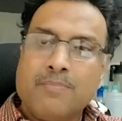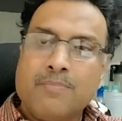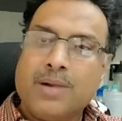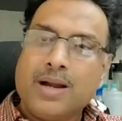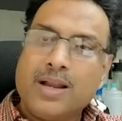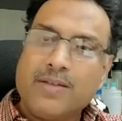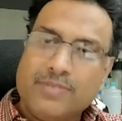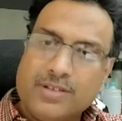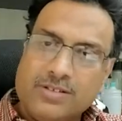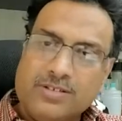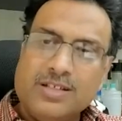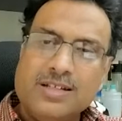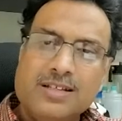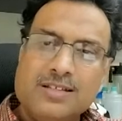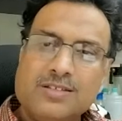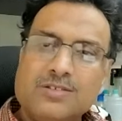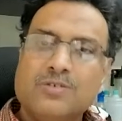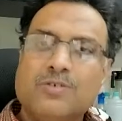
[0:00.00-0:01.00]
But if the
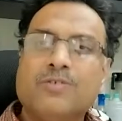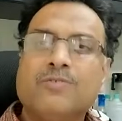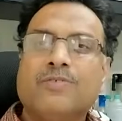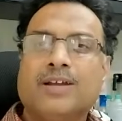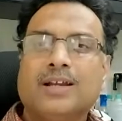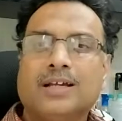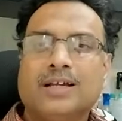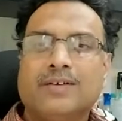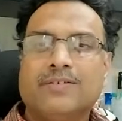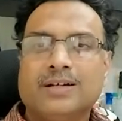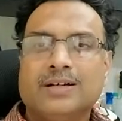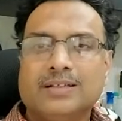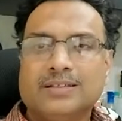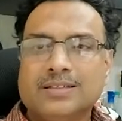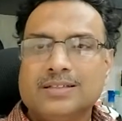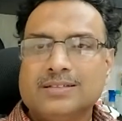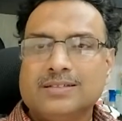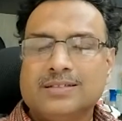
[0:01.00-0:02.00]
gene is known for a given
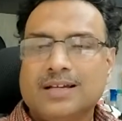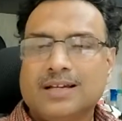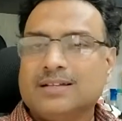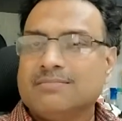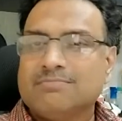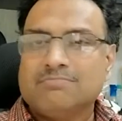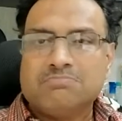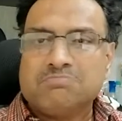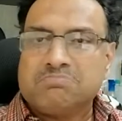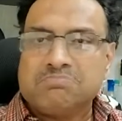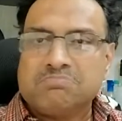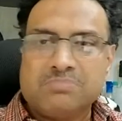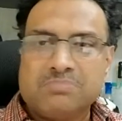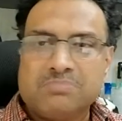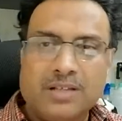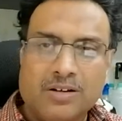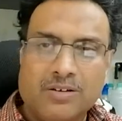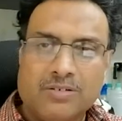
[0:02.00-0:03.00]
disease, then
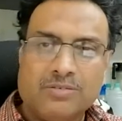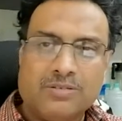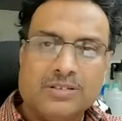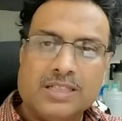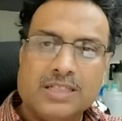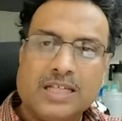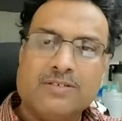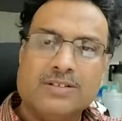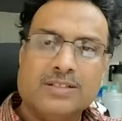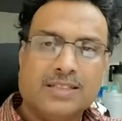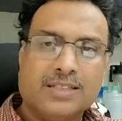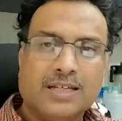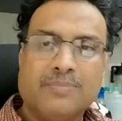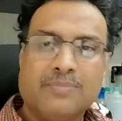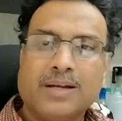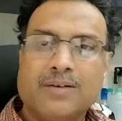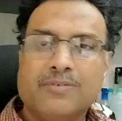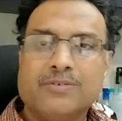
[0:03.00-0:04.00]

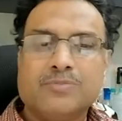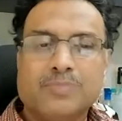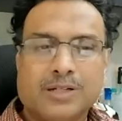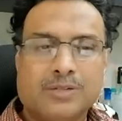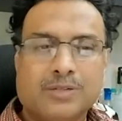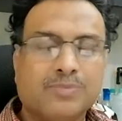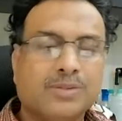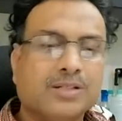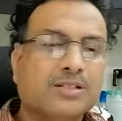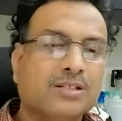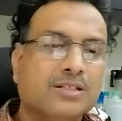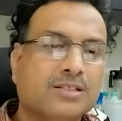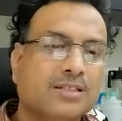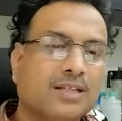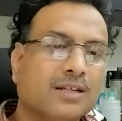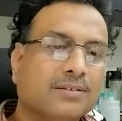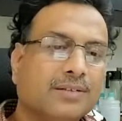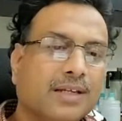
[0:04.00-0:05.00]
sequencing becomes much
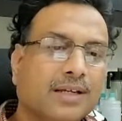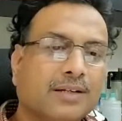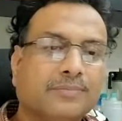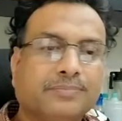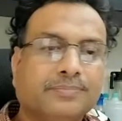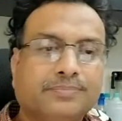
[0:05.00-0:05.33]
easier. Yeah.